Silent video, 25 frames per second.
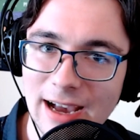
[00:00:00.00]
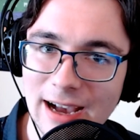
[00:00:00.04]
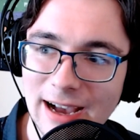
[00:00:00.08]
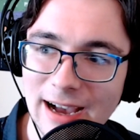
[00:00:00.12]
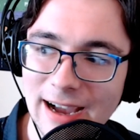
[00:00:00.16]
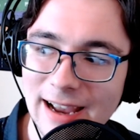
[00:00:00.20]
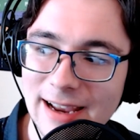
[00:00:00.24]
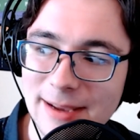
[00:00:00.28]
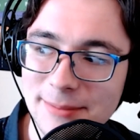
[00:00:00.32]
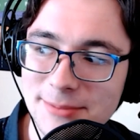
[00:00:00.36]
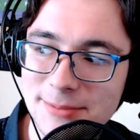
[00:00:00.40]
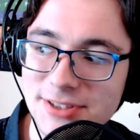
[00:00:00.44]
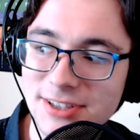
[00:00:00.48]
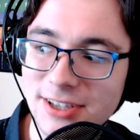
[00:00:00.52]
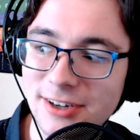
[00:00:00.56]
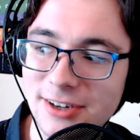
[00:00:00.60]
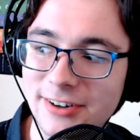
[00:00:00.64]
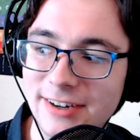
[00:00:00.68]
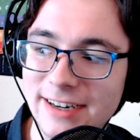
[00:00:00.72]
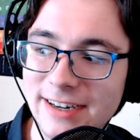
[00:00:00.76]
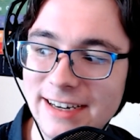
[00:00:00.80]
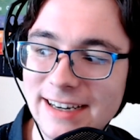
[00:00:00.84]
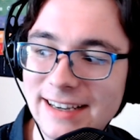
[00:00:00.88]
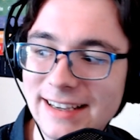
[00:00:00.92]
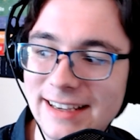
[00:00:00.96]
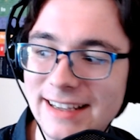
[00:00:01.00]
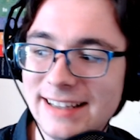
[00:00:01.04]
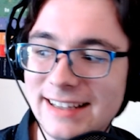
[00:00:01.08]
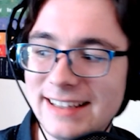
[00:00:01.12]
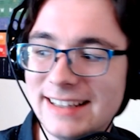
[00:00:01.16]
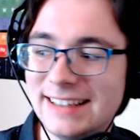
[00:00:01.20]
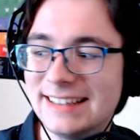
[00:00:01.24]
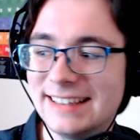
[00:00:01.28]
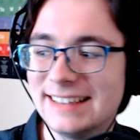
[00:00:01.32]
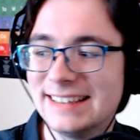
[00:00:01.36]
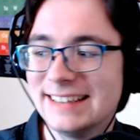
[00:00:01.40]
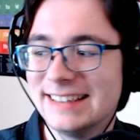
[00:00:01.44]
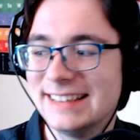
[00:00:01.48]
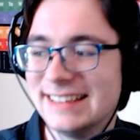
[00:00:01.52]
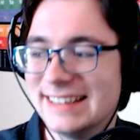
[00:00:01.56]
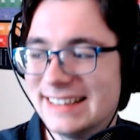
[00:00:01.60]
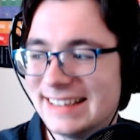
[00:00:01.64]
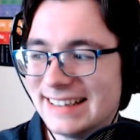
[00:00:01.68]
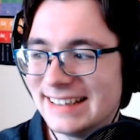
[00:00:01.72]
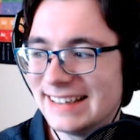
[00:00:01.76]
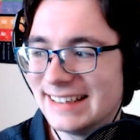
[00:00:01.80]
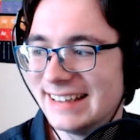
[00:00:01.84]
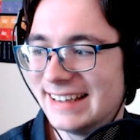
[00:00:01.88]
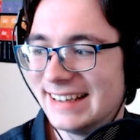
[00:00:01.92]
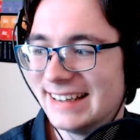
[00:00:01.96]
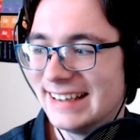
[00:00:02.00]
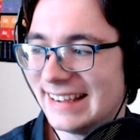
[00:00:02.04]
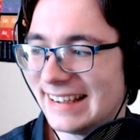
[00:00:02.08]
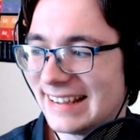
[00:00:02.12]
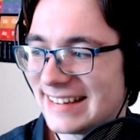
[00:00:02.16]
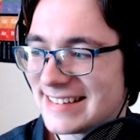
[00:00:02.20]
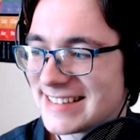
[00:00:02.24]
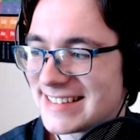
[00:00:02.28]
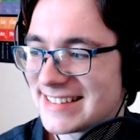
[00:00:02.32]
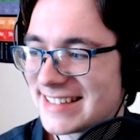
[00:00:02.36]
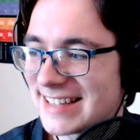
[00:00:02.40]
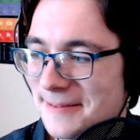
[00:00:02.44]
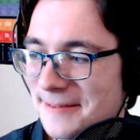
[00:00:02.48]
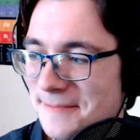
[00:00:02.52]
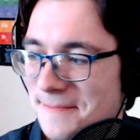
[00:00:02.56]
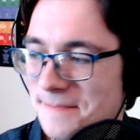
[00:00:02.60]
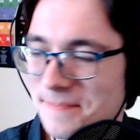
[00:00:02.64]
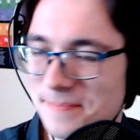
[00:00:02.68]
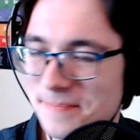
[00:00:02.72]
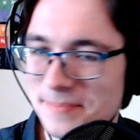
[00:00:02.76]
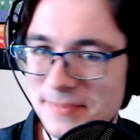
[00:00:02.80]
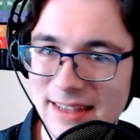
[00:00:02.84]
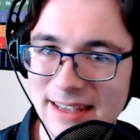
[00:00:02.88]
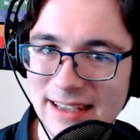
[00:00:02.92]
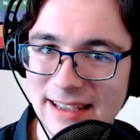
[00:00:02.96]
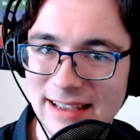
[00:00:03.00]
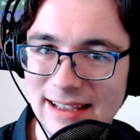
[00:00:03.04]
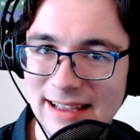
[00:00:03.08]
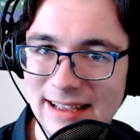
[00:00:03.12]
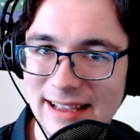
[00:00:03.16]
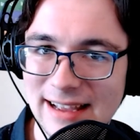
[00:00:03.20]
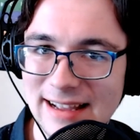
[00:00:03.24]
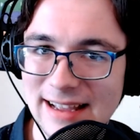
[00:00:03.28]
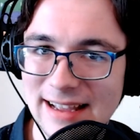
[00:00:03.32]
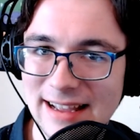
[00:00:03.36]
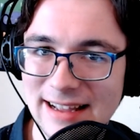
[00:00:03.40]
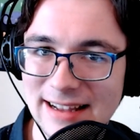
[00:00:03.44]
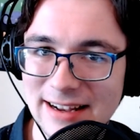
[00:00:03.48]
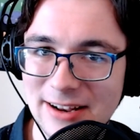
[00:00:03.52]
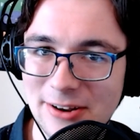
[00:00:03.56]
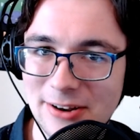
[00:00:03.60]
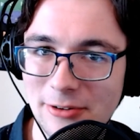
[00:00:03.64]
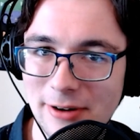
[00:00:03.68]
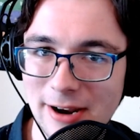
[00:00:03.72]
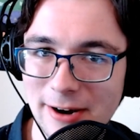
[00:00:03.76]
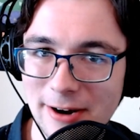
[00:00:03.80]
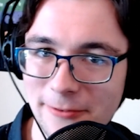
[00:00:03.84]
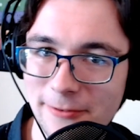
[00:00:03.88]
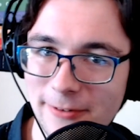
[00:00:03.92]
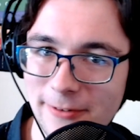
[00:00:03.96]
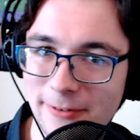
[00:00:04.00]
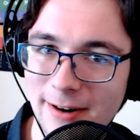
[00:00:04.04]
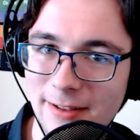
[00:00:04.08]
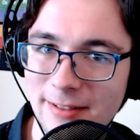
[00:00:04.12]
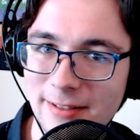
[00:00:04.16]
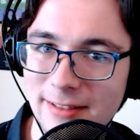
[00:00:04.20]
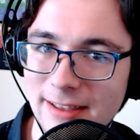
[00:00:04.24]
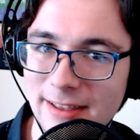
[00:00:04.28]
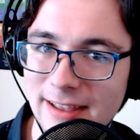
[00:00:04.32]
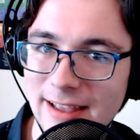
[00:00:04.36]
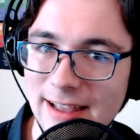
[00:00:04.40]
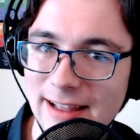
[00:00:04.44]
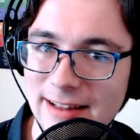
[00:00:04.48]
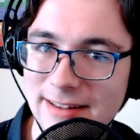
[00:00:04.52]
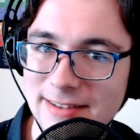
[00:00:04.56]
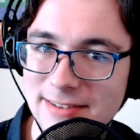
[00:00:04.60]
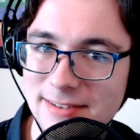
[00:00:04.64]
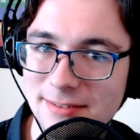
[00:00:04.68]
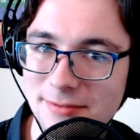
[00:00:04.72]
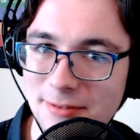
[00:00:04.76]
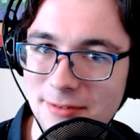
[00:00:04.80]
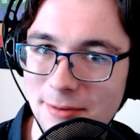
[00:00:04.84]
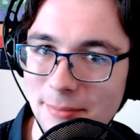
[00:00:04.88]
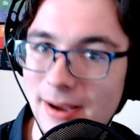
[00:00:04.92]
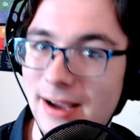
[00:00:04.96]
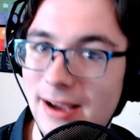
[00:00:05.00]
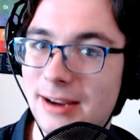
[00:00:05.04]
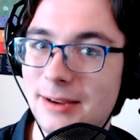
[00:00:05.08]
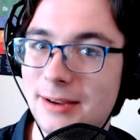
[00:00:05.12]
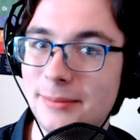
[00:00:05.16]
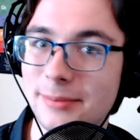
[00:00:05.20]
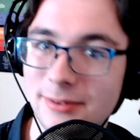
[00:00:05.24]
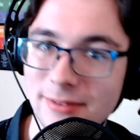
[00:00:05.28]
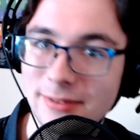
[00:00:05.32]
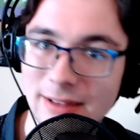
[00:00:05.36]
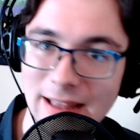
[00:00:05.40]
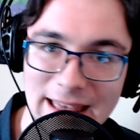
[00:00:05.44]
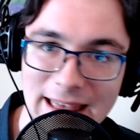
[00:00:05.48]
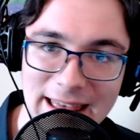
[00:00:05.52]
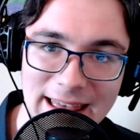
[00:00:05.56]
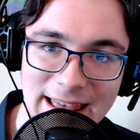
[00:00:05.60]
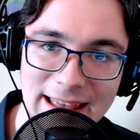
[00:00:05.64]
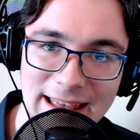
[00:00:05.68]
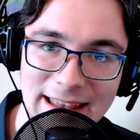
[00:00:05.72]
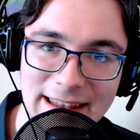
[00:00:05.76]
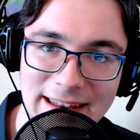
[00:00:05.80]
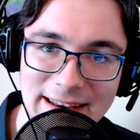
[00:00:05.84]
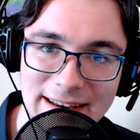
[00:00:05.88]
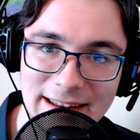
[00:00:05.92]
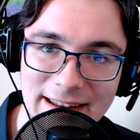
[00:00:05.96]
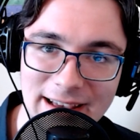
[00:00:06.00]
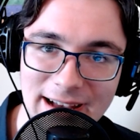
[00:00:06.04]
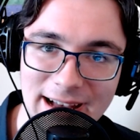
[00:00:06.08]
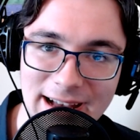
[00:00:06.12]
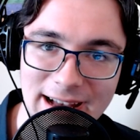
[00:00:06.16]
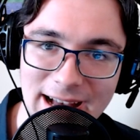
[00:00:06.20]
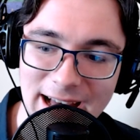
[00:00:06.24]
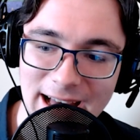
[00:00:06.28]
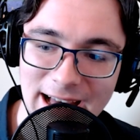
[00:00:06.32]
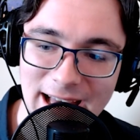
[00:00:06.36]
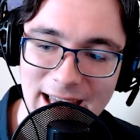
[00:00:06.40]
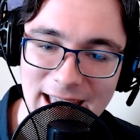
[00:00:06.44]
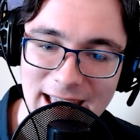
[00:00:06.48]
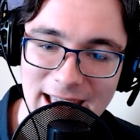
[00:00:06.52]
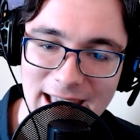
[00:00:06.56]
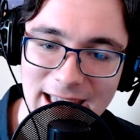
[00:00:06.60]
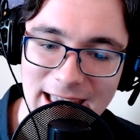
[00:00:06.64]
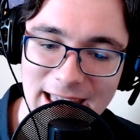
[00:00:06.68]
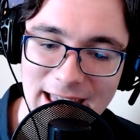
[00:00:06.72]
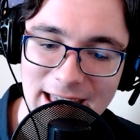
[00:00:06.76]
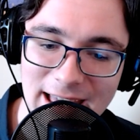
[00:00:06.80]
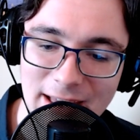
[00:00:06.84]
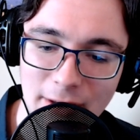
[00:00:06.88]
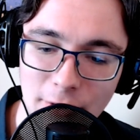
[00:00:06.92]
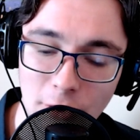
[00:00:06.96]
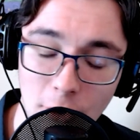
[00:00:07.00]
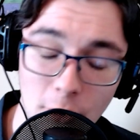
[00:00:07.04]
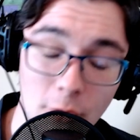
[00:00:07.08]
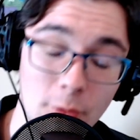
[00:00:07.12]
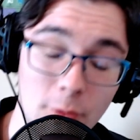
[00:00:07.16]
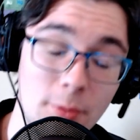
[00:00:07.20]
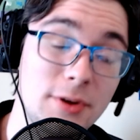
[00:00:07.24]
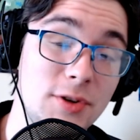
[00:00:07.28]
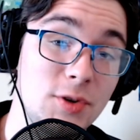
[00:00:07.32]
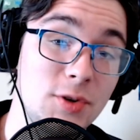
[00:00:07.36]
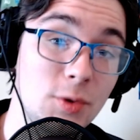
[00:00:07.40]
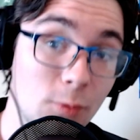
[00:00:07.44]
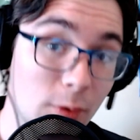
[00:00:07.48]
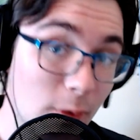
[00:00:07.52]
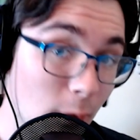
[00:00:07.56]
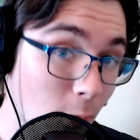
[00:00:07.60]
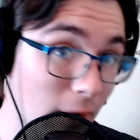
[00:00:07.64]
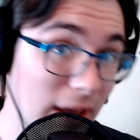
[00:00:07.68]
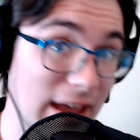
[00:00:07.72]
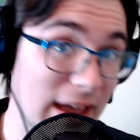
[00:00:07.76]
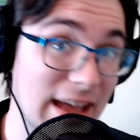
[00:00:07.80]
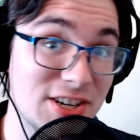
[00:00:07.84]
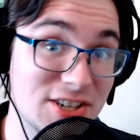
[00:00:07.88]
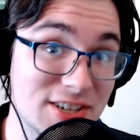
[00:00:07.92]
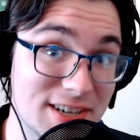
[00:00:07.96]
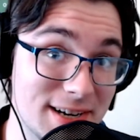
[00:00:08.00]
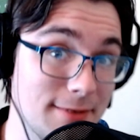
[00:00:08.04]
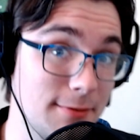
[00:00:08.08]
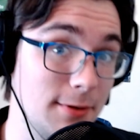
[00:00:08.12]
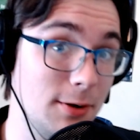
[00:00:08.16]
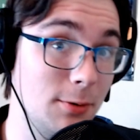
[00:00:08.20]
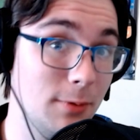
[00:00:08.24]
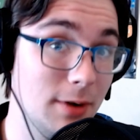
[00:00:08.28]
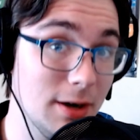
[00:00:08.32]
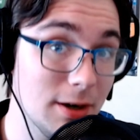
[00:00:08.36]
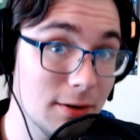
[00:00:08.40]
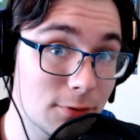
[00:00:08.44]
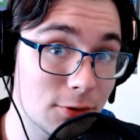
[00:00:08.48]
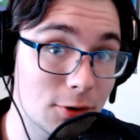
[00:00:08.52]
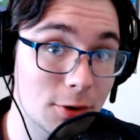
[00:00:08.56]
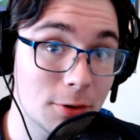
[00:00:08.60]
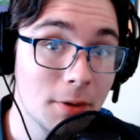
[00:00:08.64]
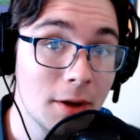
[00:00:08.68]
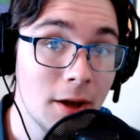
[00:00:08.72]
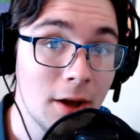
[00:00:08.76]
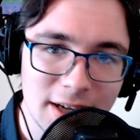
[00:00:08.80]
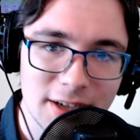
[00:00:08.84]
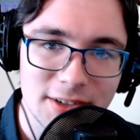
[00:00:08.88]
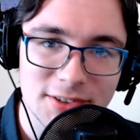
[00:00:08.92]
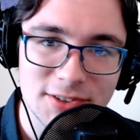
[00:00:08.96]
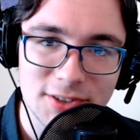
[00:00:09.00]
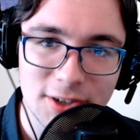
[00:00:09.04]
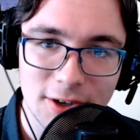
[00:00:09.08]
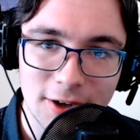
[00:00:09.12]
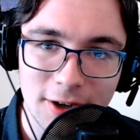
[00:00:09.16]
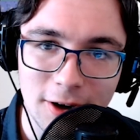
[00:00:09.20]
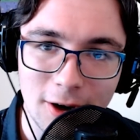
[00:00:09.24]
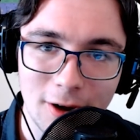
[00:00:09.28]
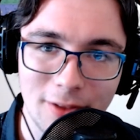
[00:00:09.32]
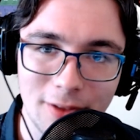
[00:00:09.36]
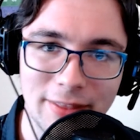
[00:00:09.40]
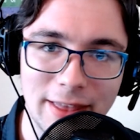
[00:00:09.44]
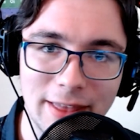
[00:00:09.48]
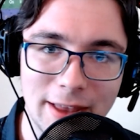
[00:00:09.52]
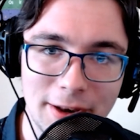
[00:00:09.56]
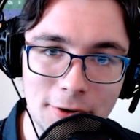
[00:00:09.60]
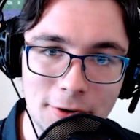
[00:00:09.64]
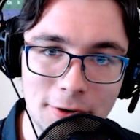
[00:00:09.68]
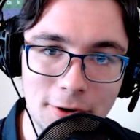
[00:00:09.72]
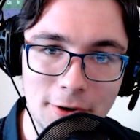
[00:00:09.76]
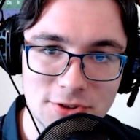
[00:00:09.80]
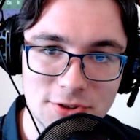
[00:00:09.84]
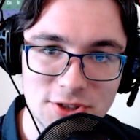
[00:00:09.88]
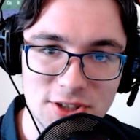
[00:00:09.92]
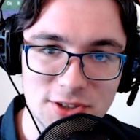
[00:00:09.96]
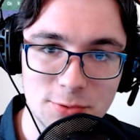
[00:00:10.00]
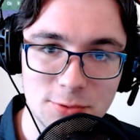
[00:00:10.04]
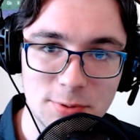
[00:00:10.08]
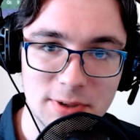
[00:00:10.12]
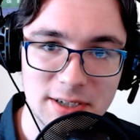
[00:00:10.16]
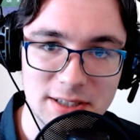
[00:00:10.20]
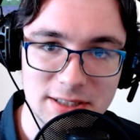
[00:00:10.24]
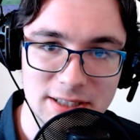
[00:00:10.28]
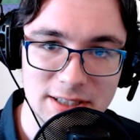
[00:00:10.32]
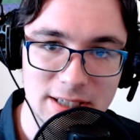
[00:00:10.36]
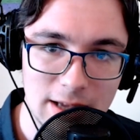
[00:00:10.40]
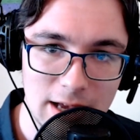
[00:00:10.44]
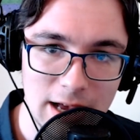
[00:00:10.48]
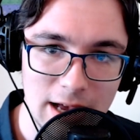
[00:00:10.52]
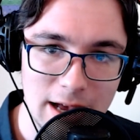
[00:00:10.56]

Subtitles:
I am sorry. It's quite frankly, it's remarkable, and I owe it to each and every one of you. So on that note, just quickly,